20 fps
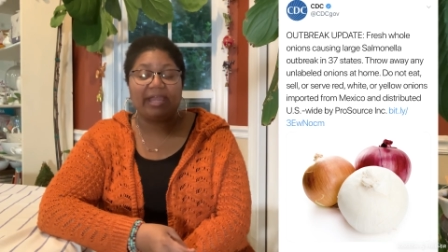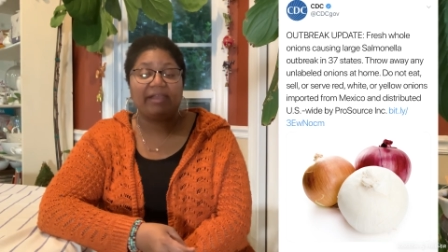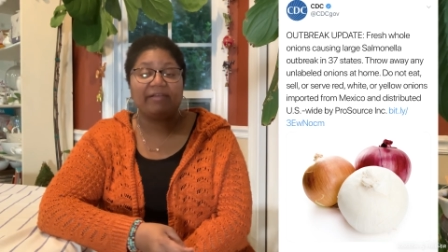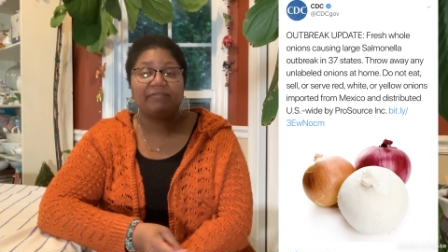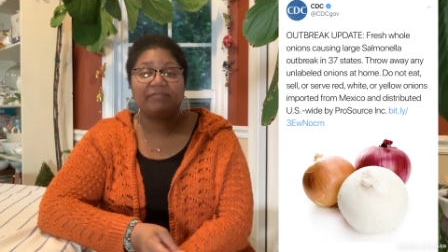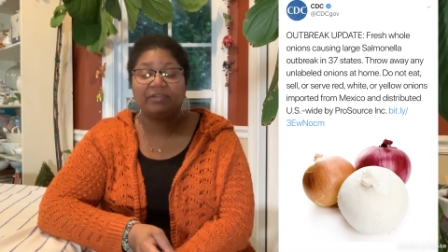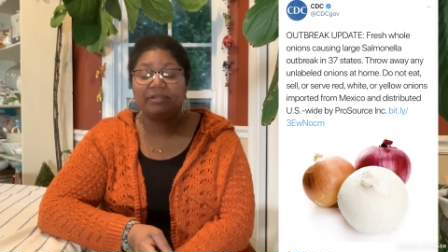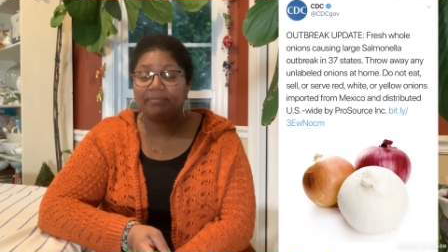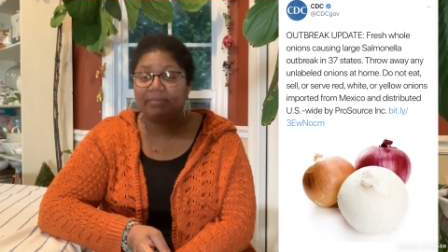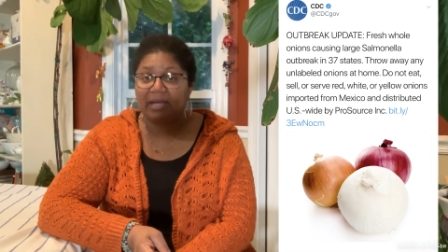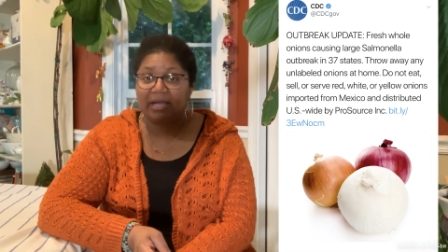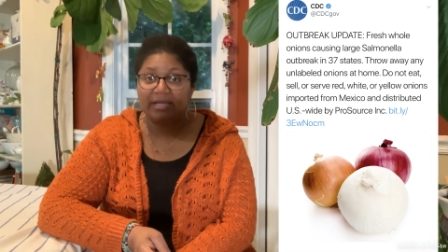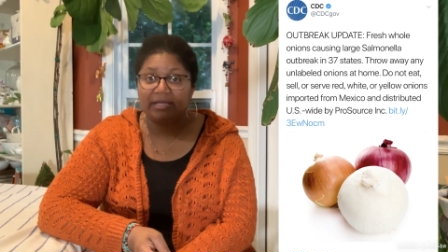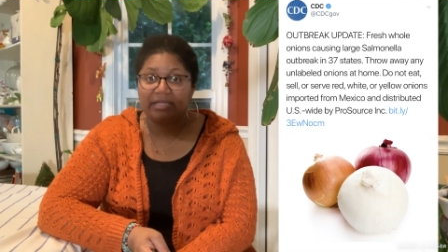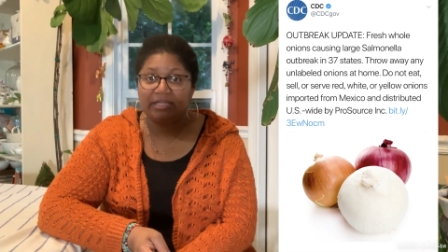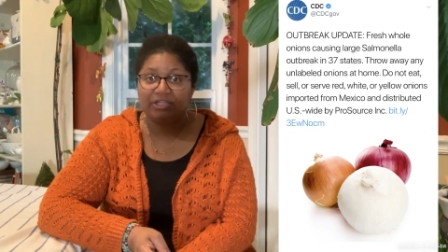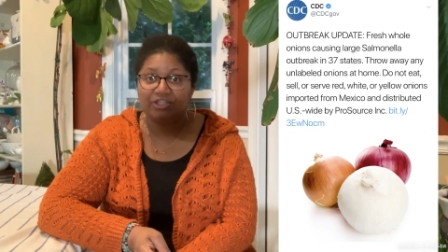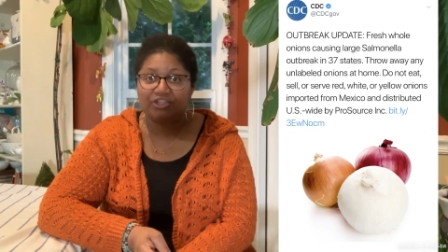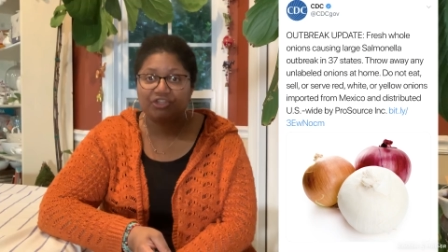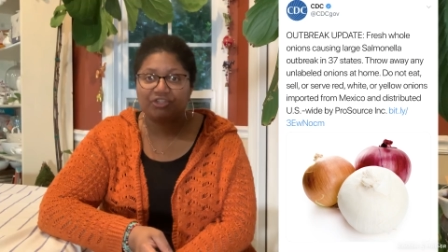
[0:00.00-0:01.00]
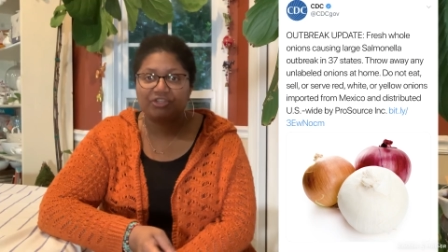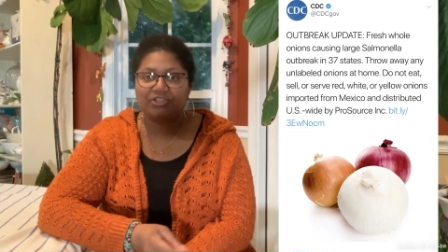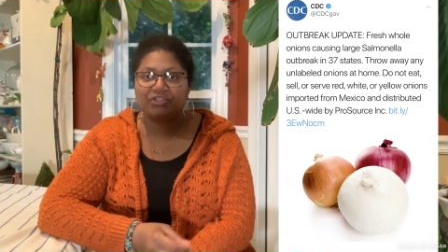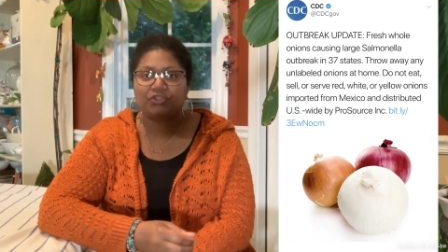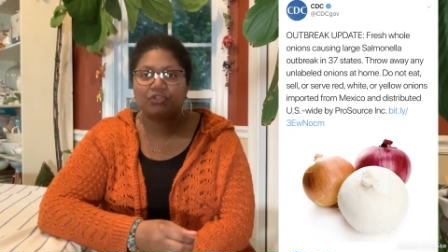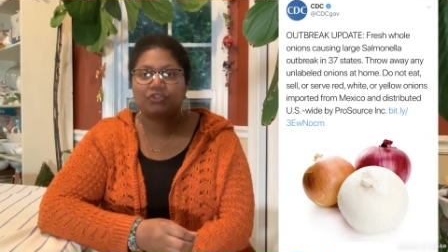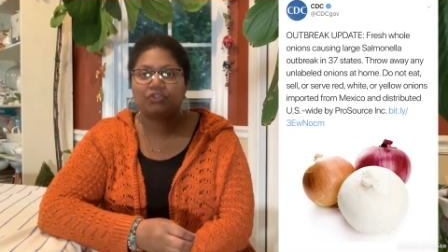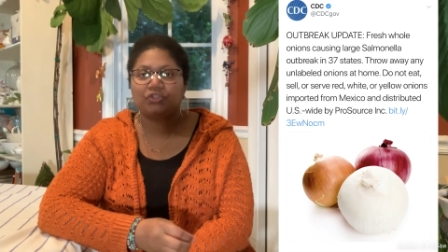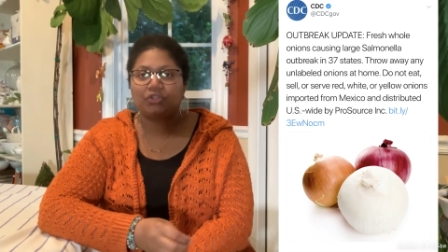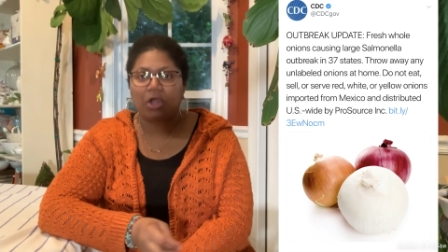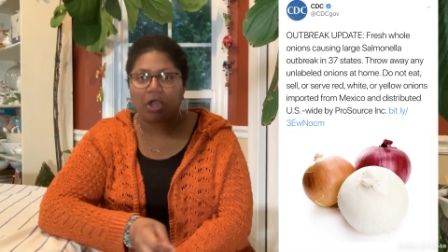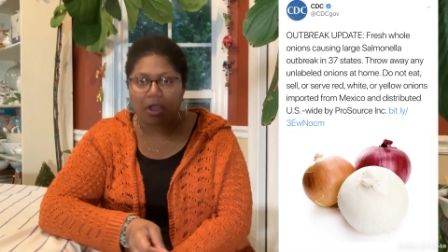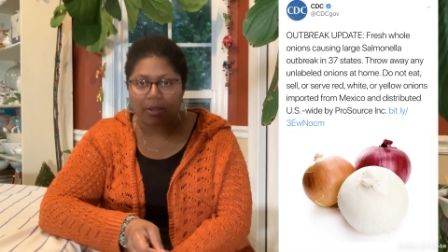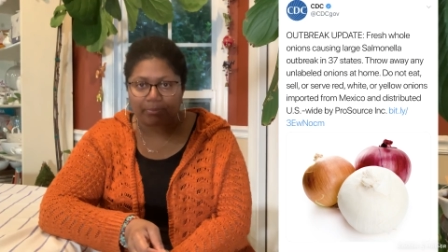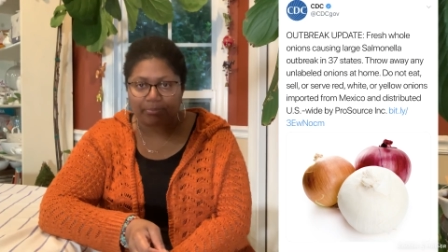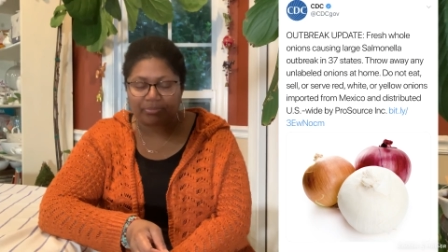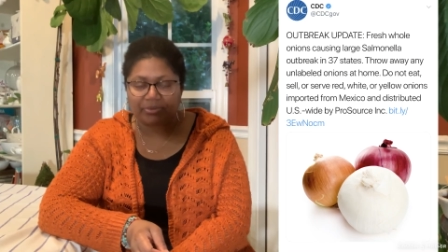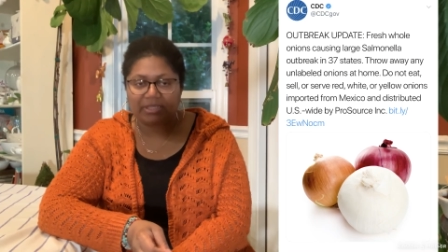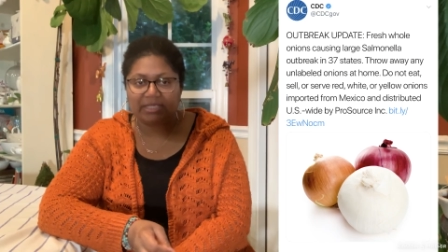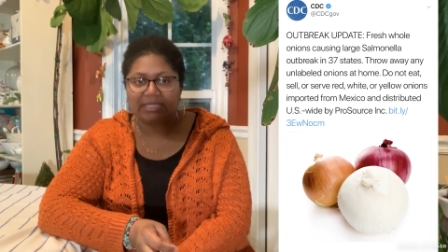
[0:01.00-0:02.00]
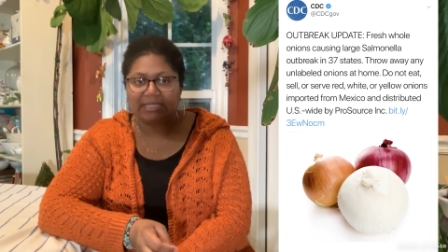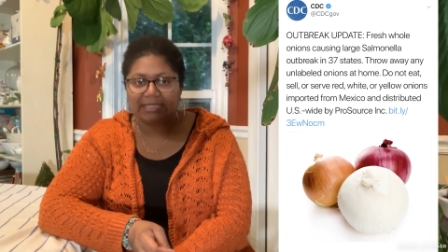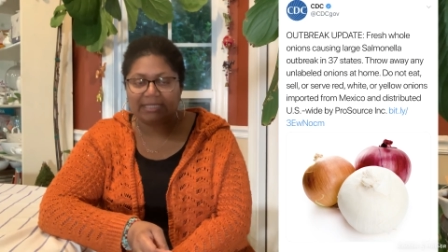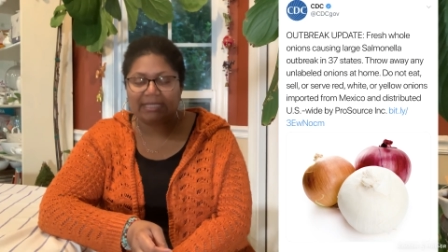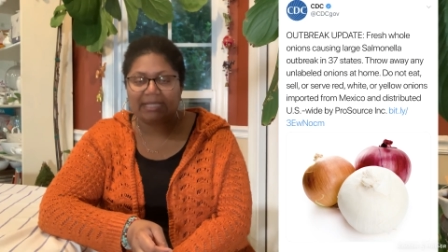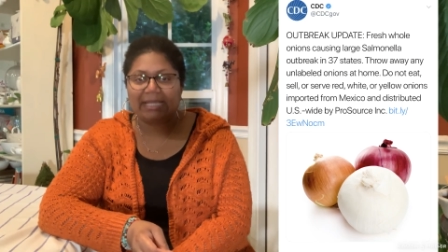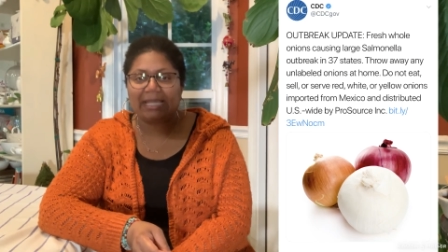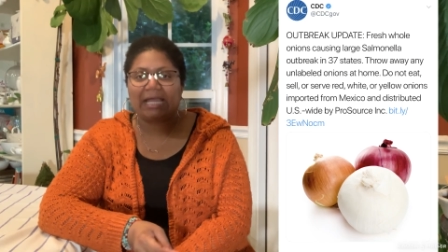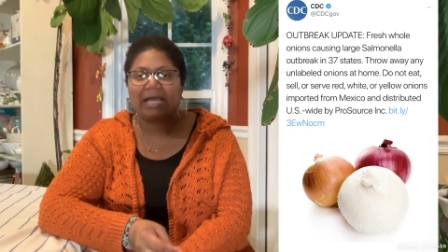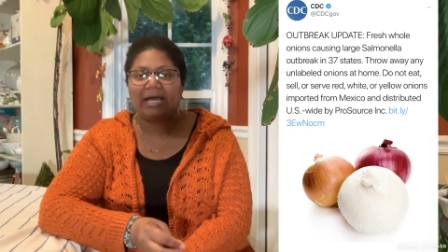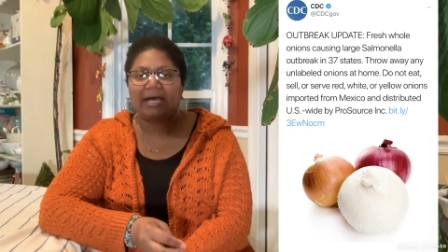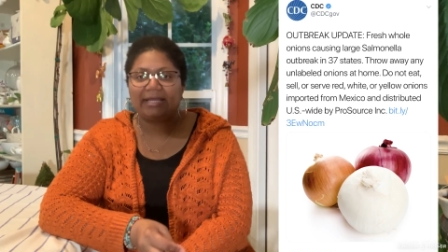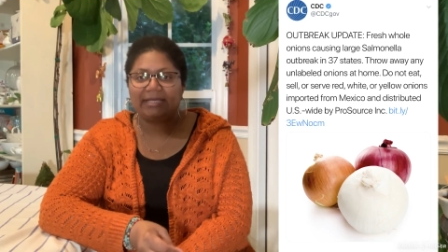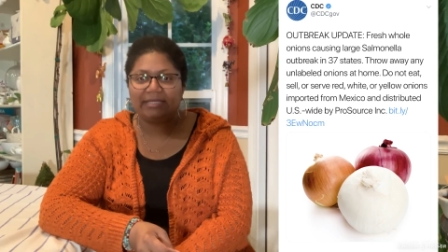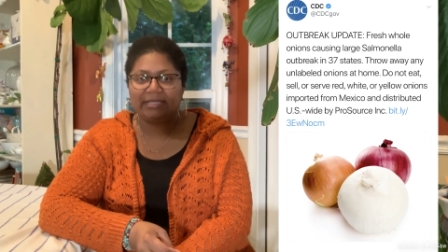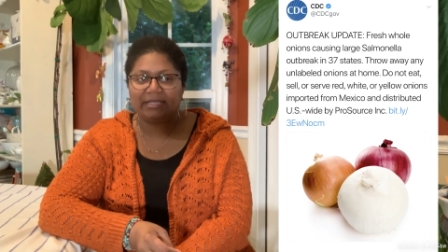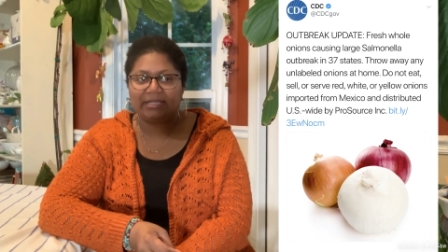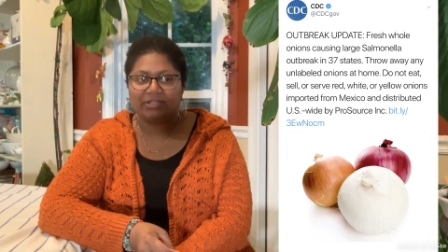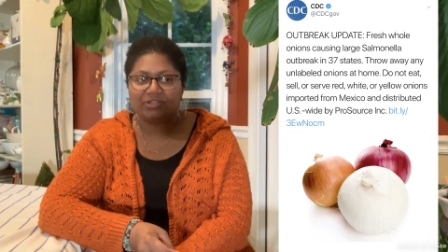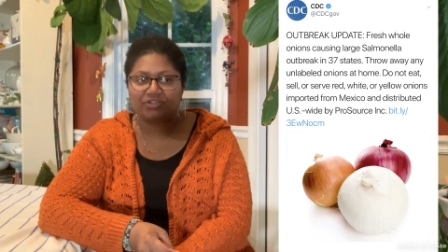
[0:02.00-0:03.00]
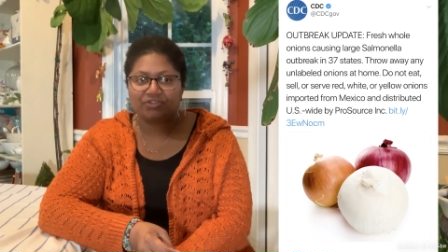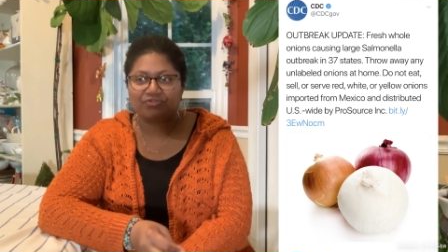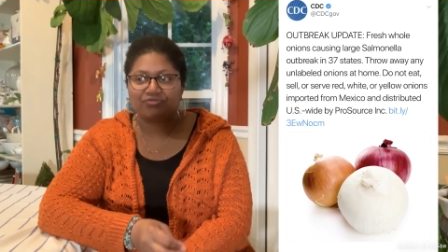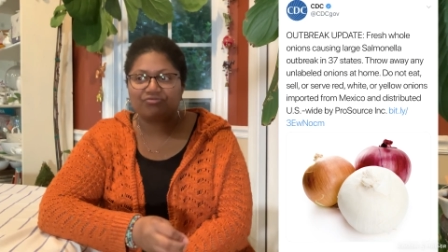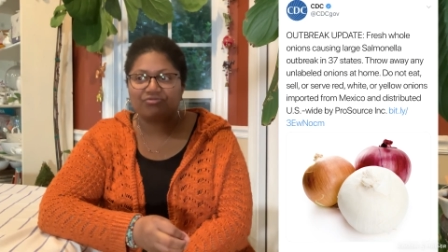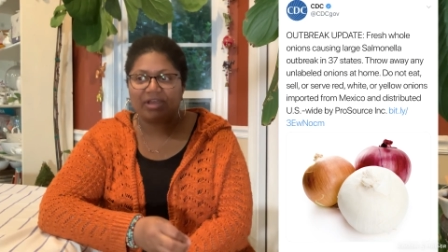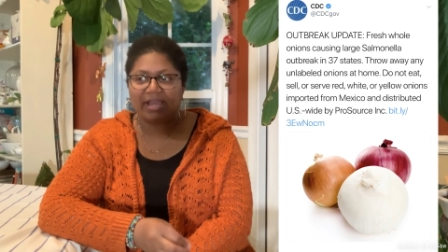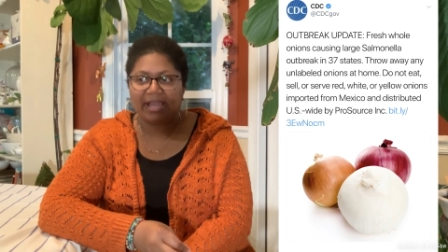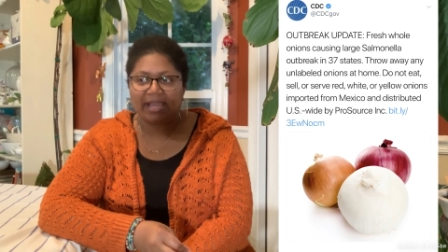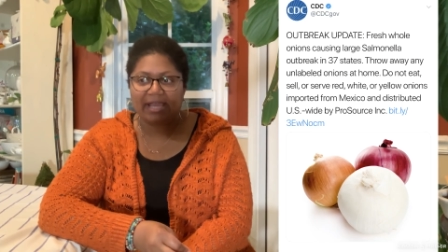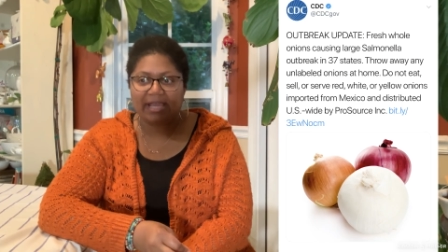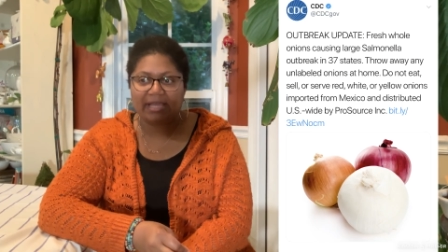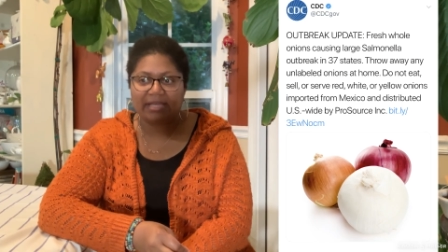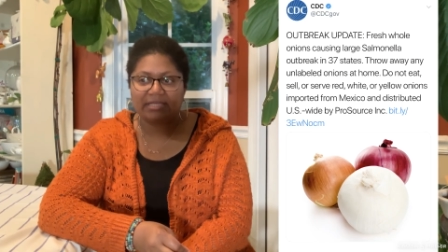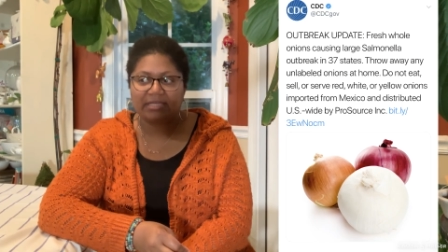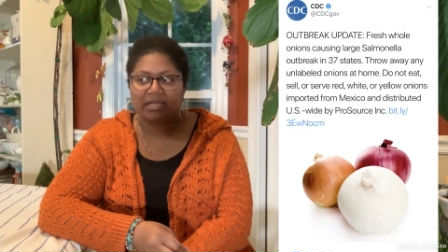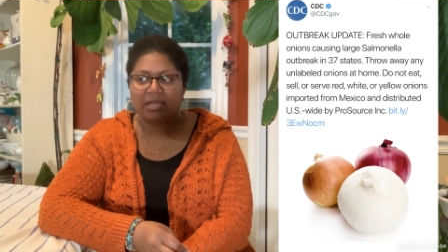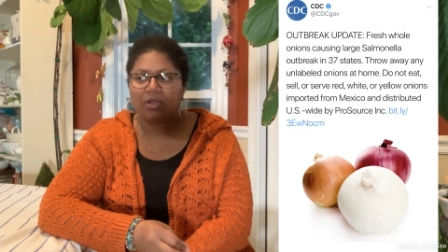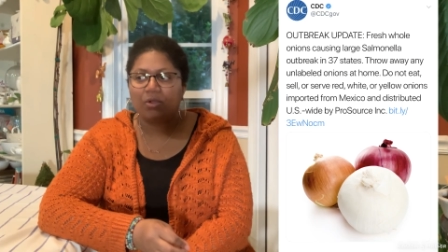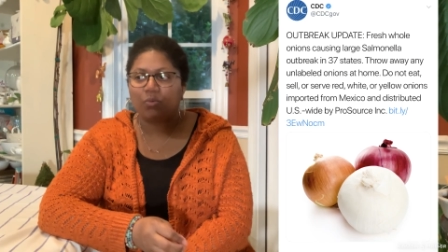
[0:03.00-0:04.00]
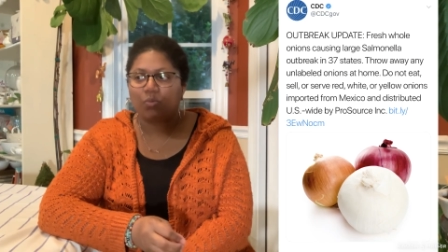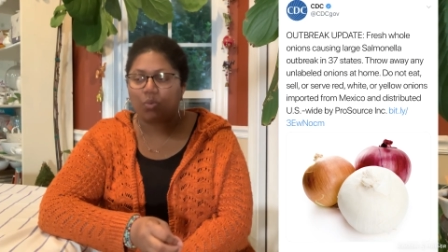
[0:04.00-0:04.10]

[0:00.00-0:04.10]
everybody should stop eating onions, red,